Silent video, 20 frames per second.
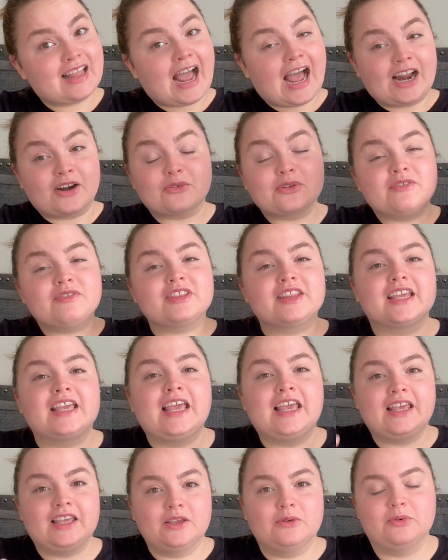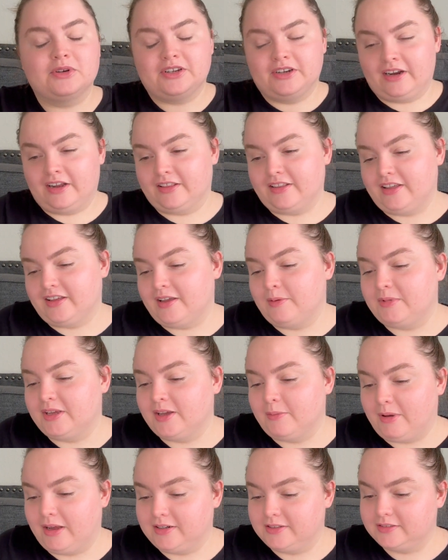I don't even think he would deny that. I mean,
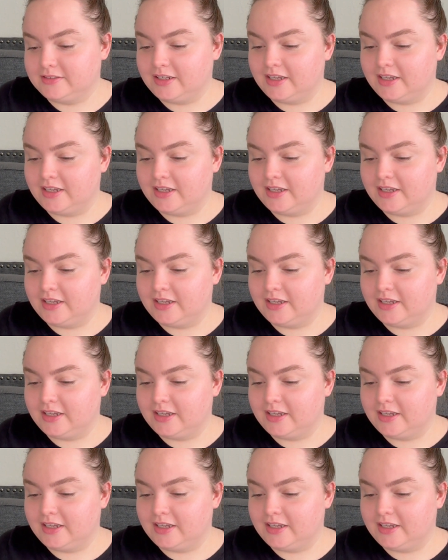come on.